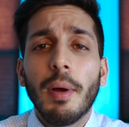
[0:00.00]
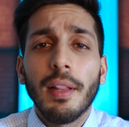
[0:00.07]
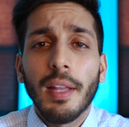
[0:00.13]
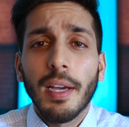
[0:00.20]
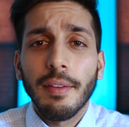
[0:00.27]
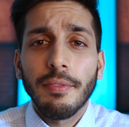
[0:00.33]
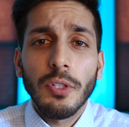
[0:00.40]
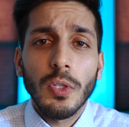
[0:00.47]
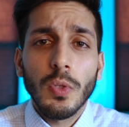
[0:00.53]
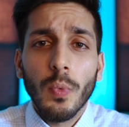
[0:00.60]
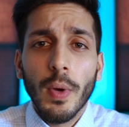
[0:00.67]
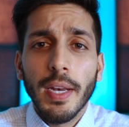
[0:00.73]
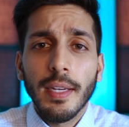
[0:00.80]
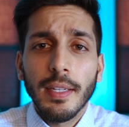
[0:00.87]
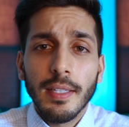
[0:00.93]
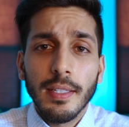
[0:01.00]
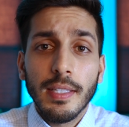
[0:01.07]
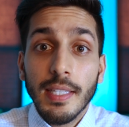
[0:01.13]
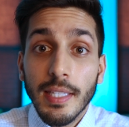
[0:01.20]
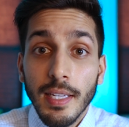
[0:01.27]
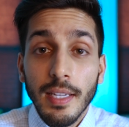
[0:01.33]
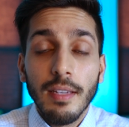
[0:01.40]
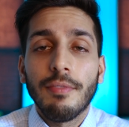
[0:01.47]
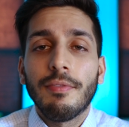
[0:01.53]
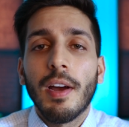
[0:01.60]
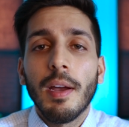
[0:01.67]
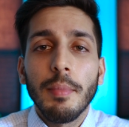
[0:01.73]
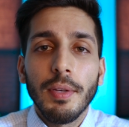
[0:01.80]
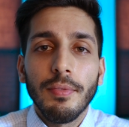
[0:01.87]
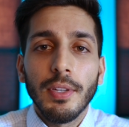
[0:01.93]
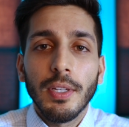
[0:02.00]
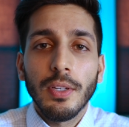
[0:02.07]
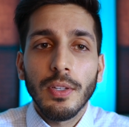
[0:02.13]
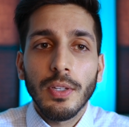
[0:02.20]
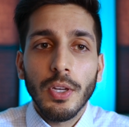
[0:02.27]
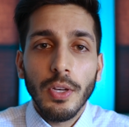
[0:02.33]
my life just waiting to see if I'm even